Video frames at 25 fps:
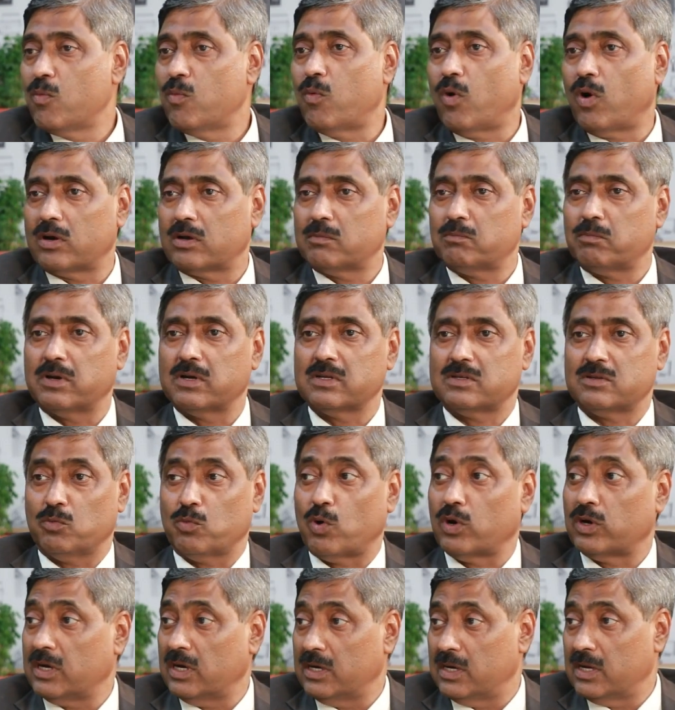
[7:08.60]
what
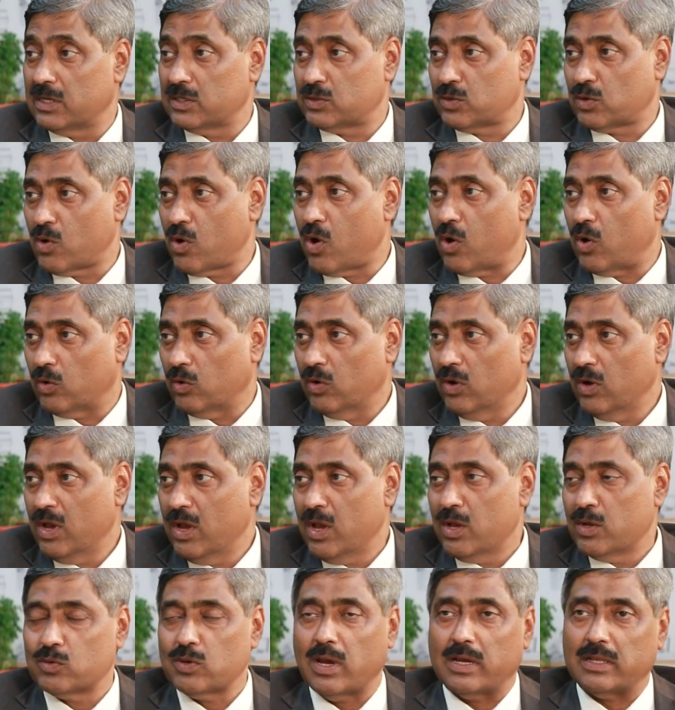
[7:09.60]
he does wrong.
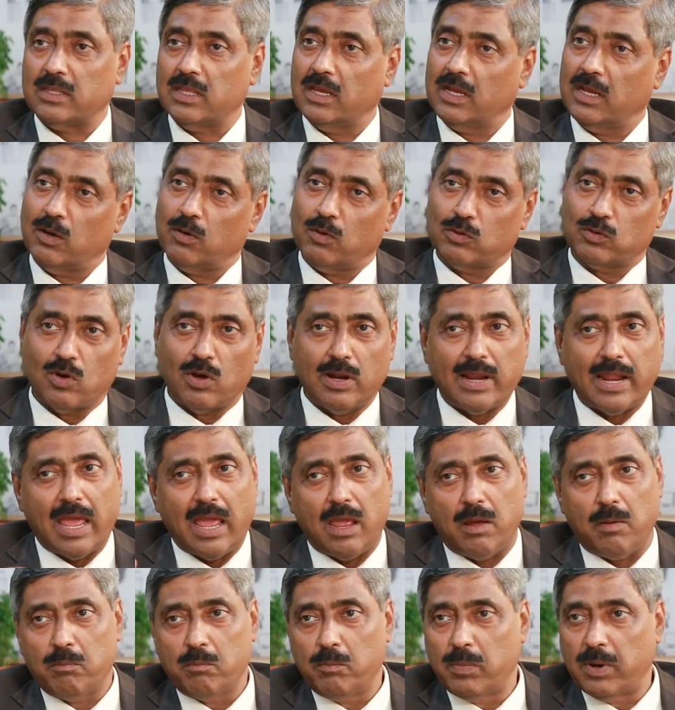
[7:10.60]
So I think it was all
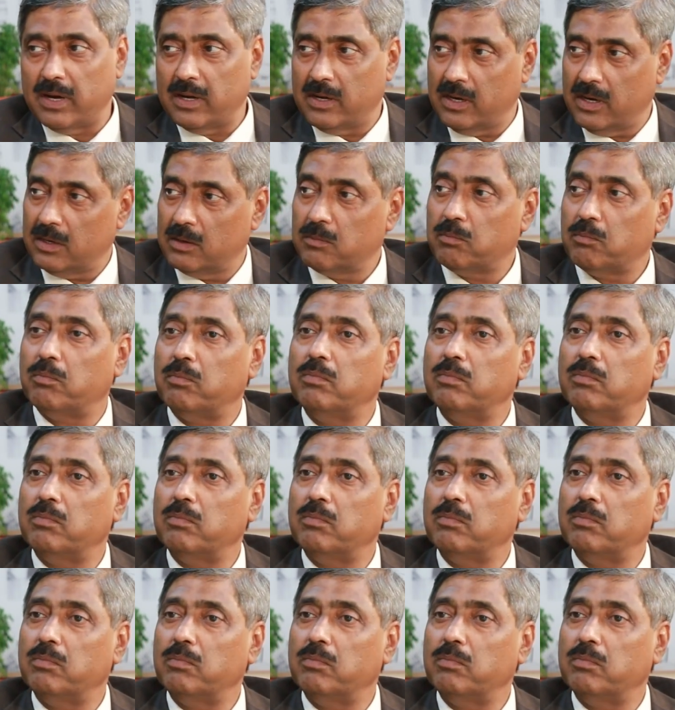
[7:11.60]
embedded